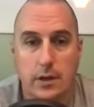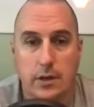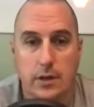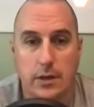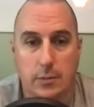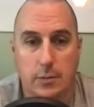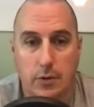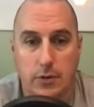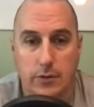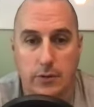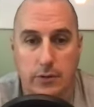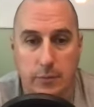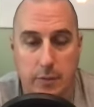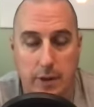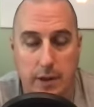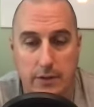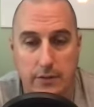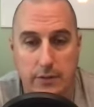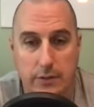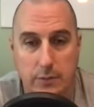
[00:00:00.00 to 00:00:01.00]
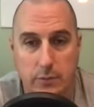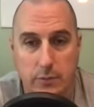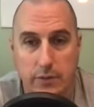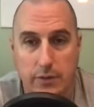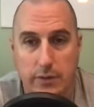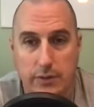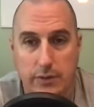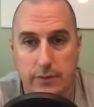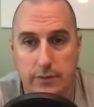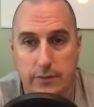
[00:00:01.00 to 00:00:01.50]
emergency medicine
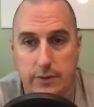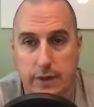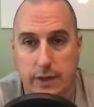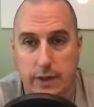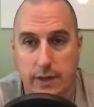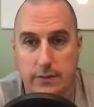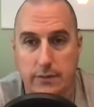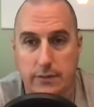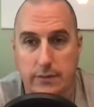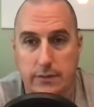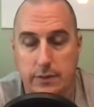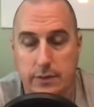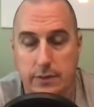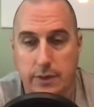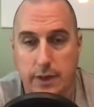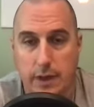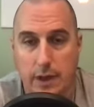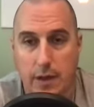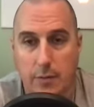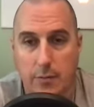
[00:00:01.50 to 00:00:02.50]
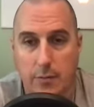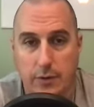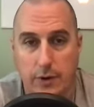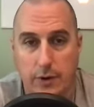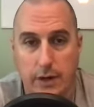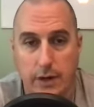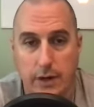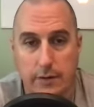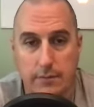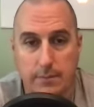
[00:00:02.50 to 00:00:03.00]
within the states that they operate.